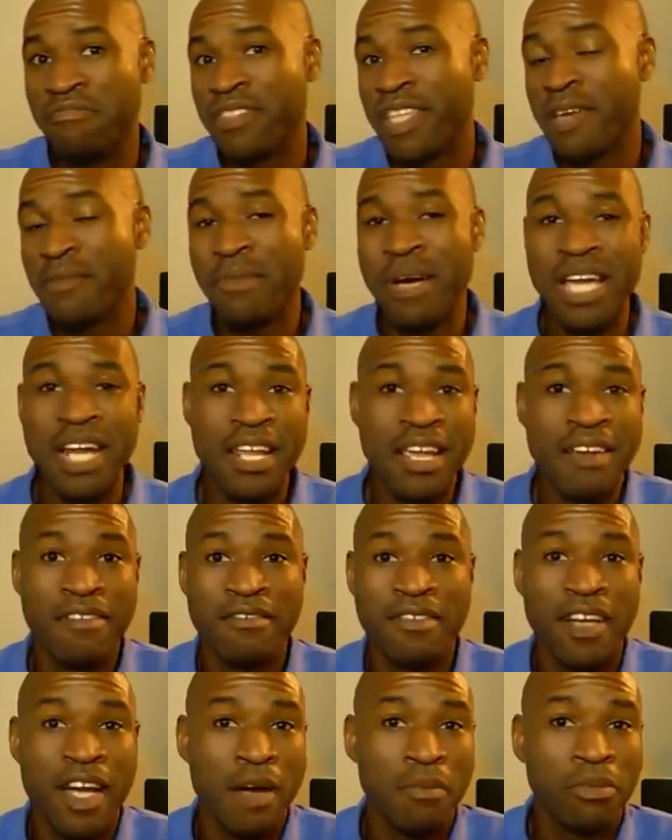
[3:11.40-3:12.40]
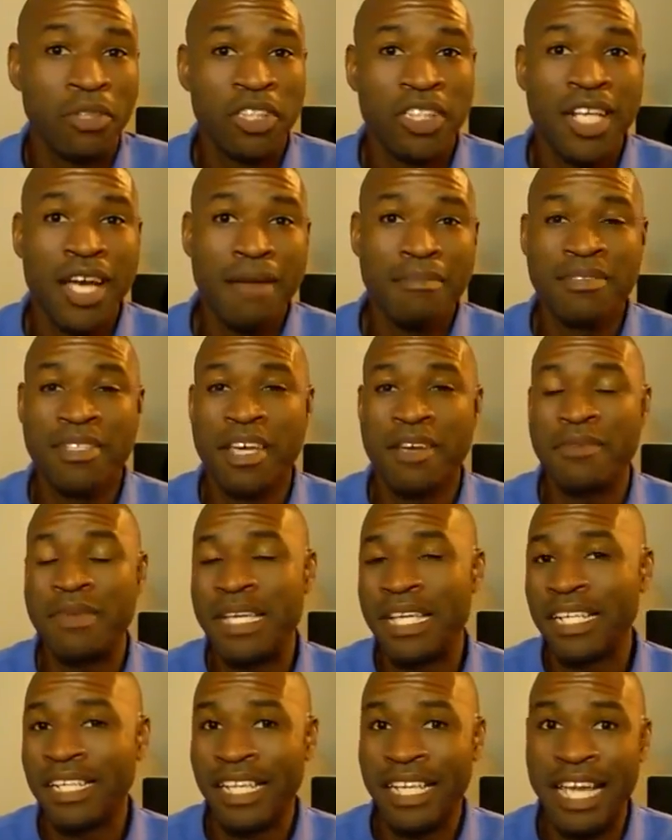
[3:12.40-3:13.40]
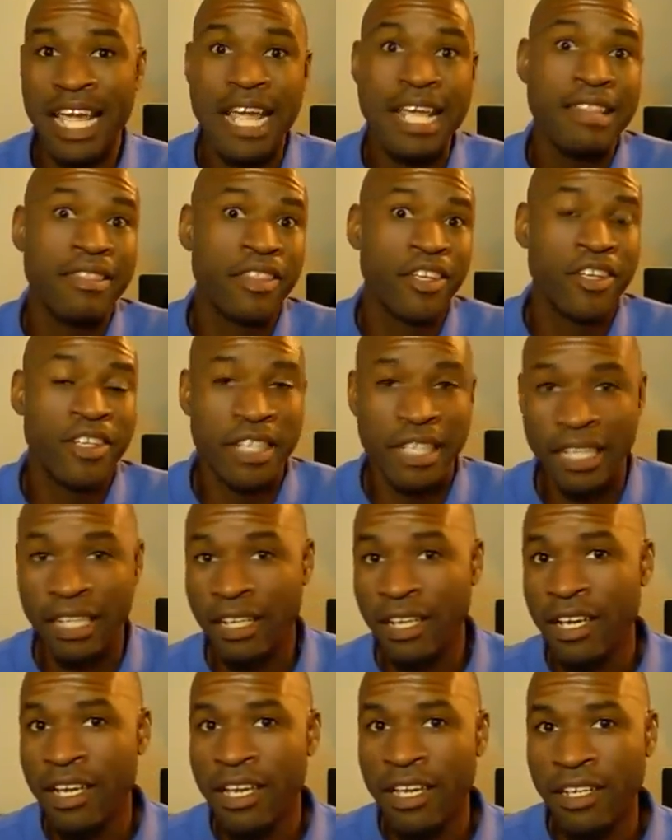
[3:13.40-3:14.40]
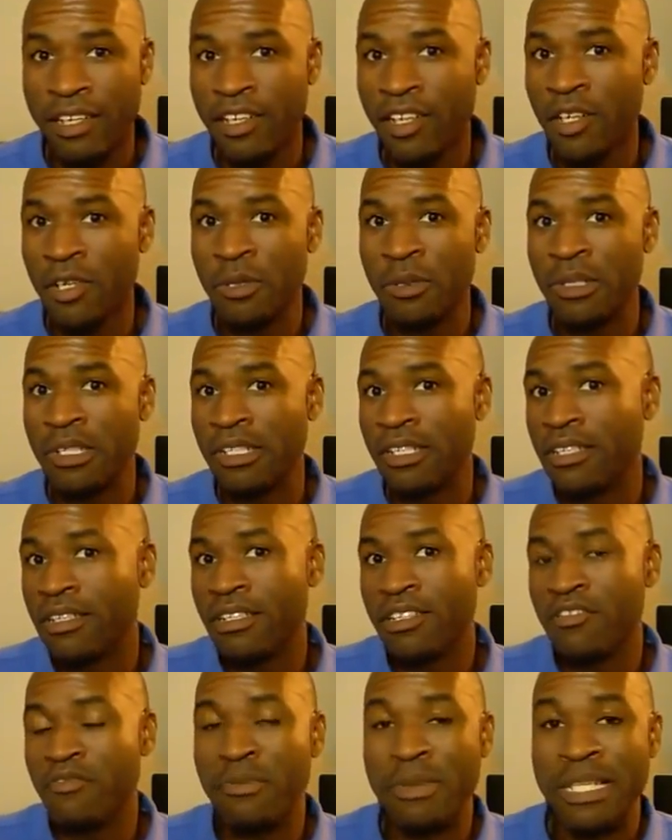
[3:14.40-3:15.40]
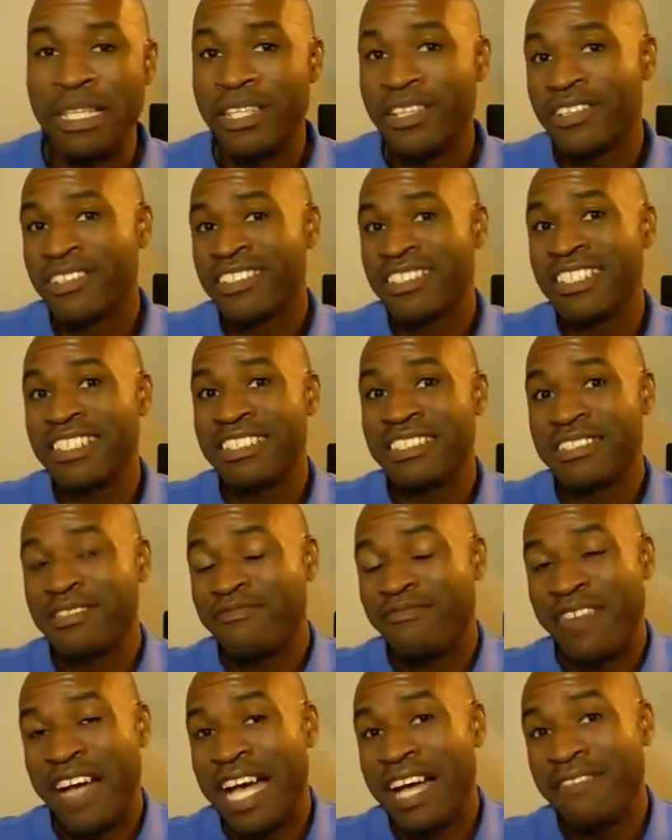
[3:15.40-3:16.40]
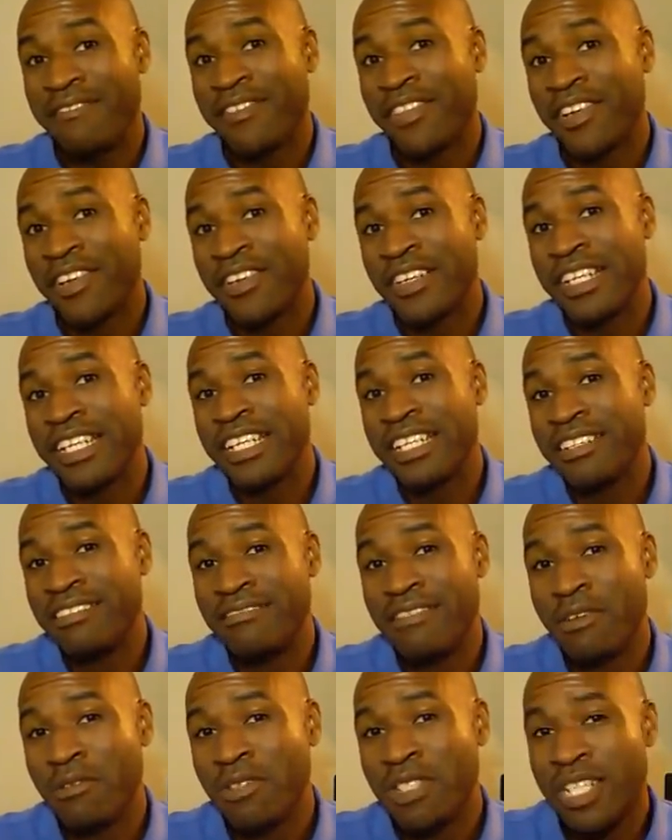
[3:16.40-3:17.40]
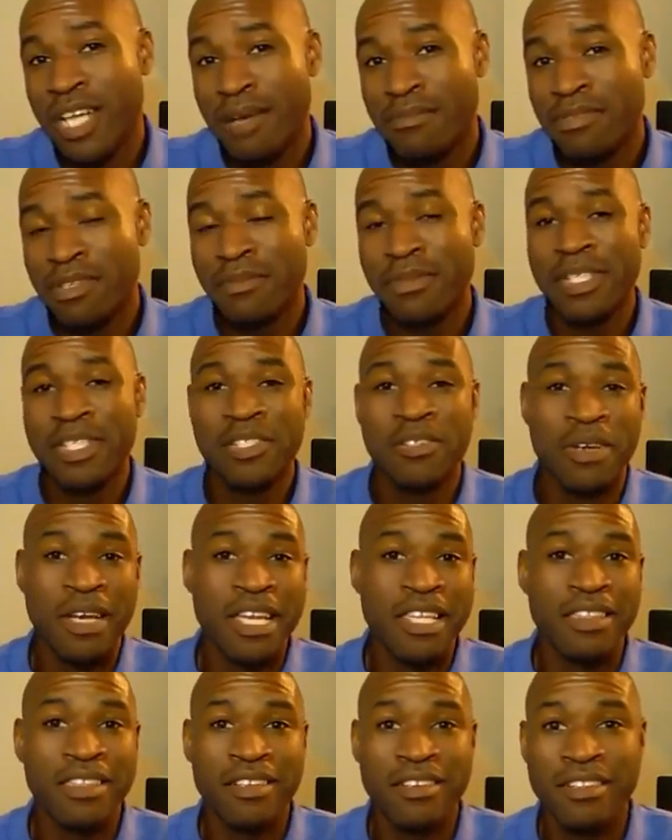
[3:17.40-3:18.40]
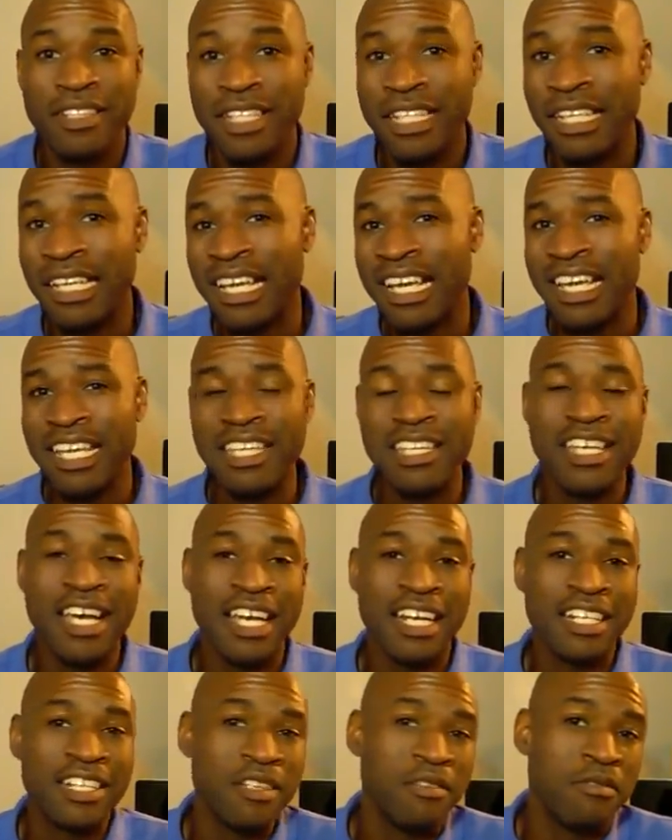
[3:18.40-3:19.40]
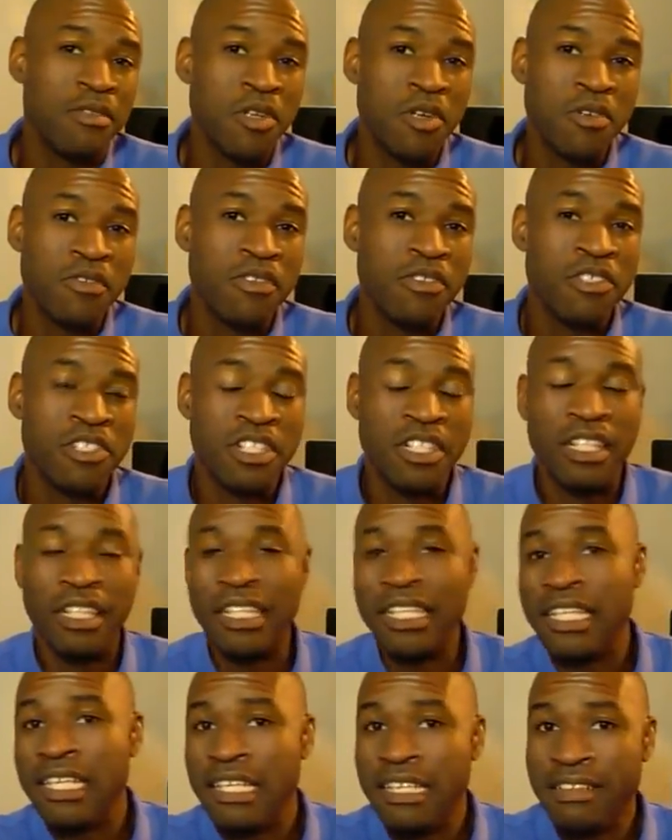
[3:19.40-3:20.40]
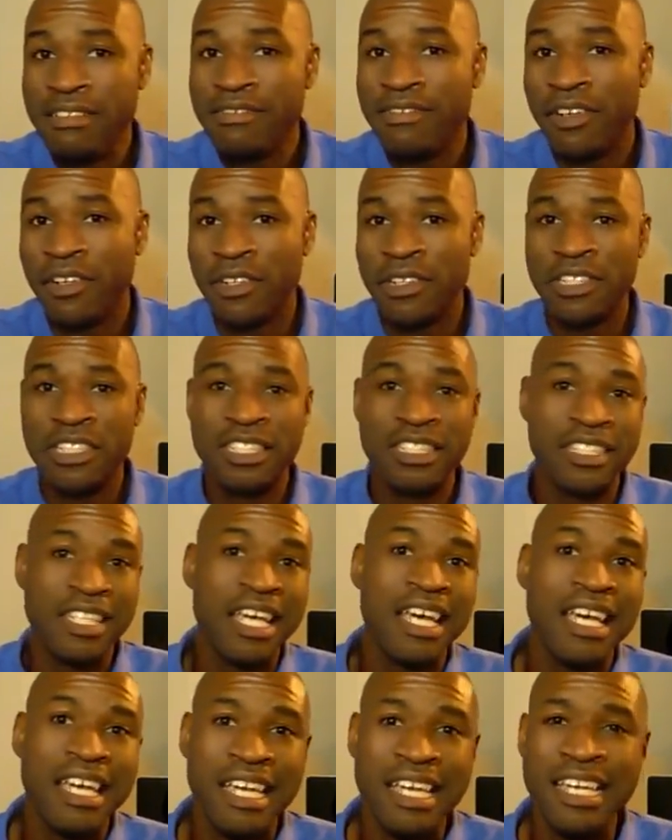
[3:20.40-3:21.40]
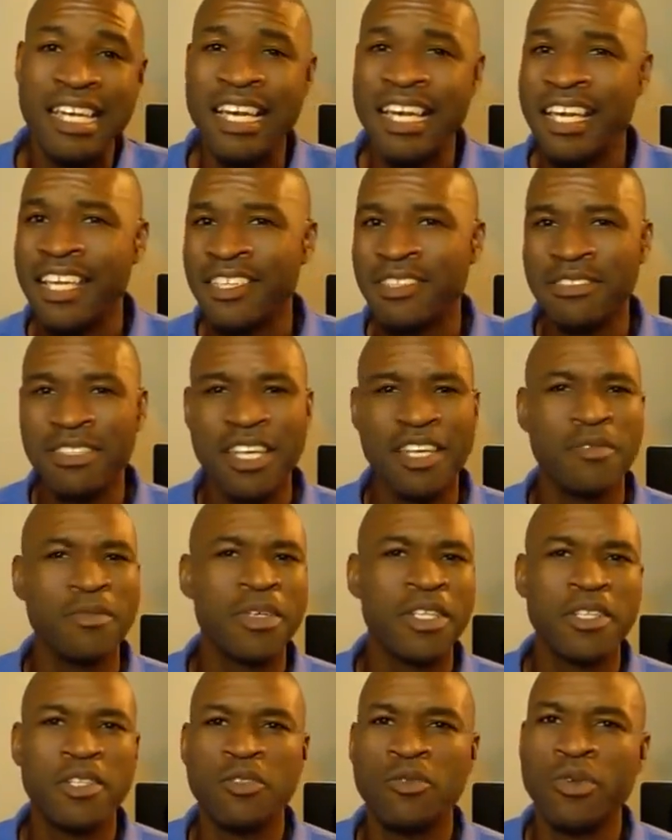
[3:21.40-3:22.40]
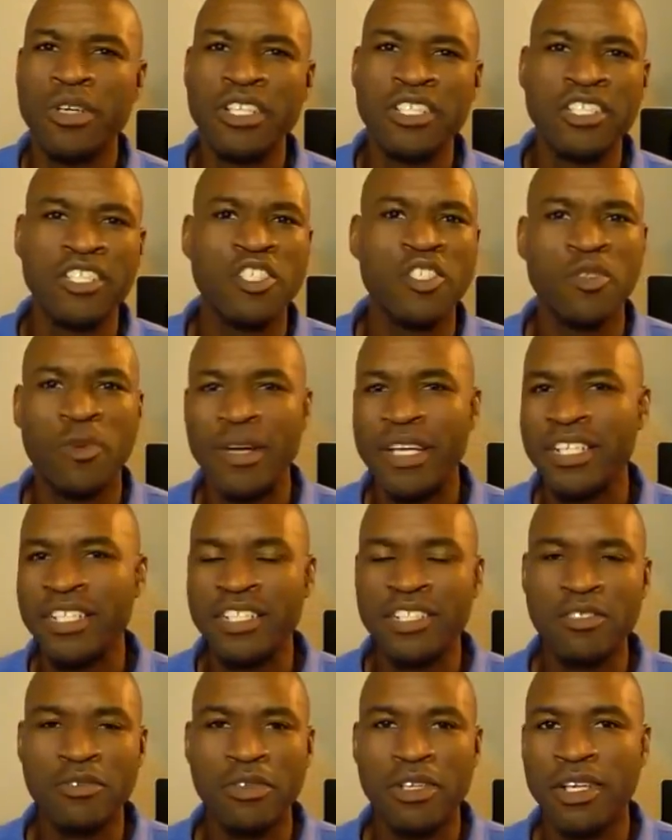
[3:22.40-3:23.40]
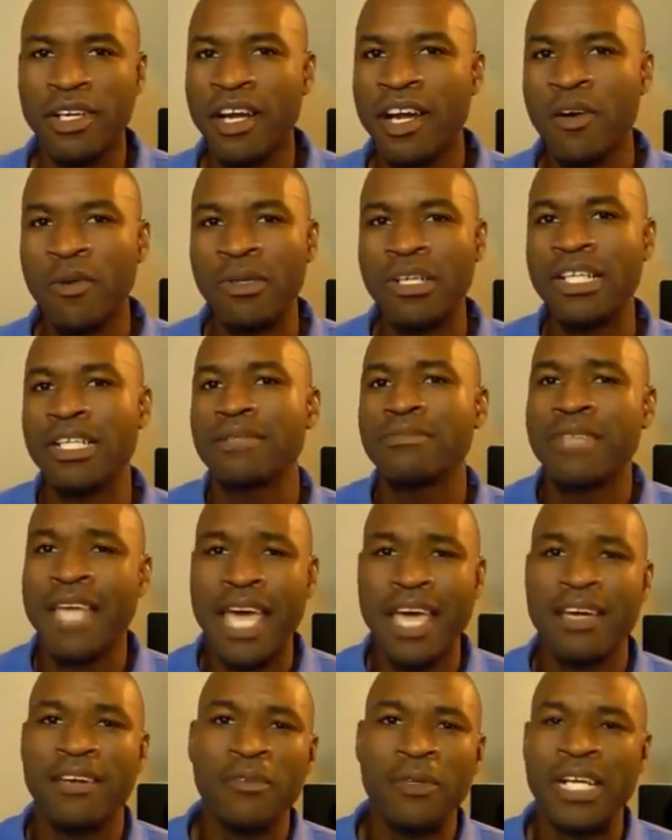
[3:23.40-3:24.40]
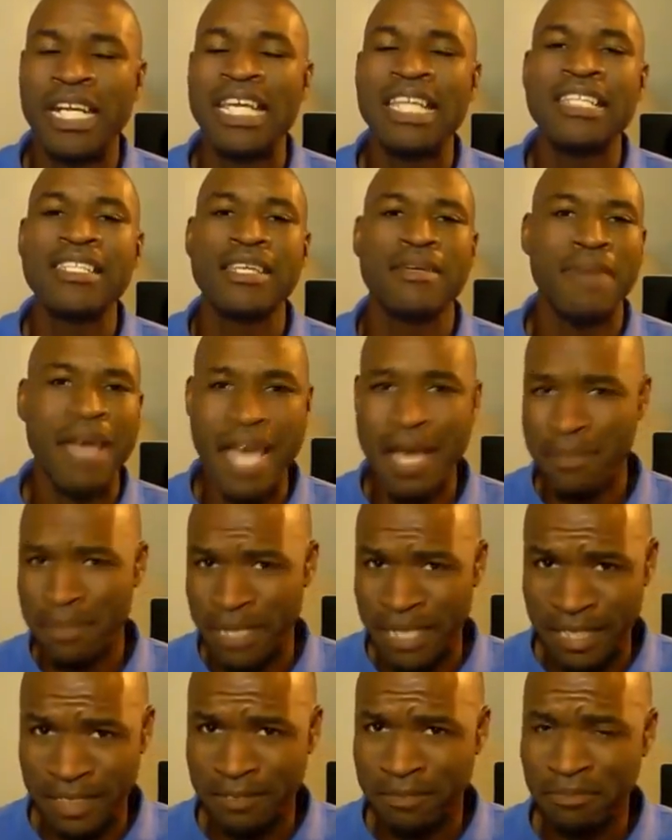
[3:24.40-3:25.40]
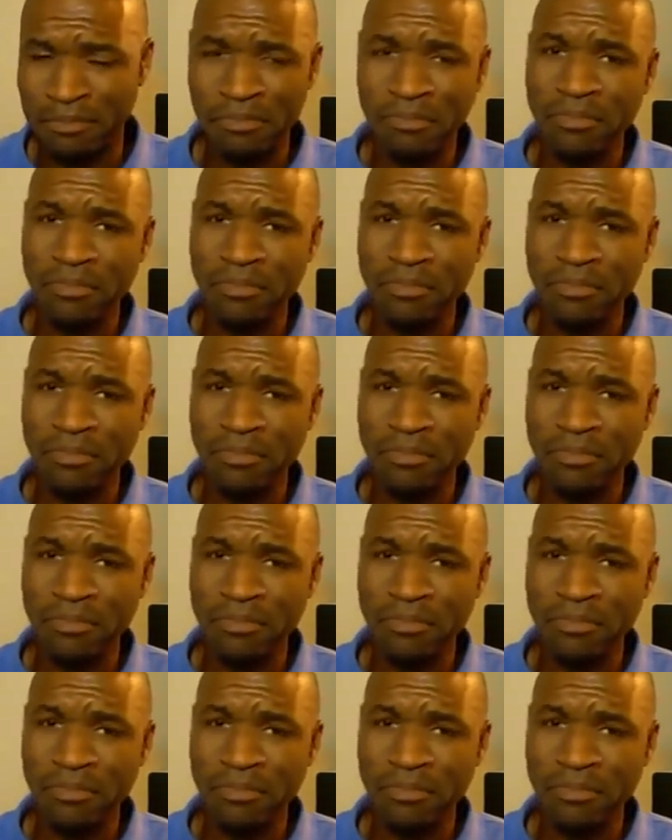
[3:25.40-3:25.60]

they might have a couple jobs come in at like 8:30. You've been there since 5:30 and no jobs come in until 8:30. You kind of don't know if you should leave or stay. So it's kind of one of those weird situations where what ends up happening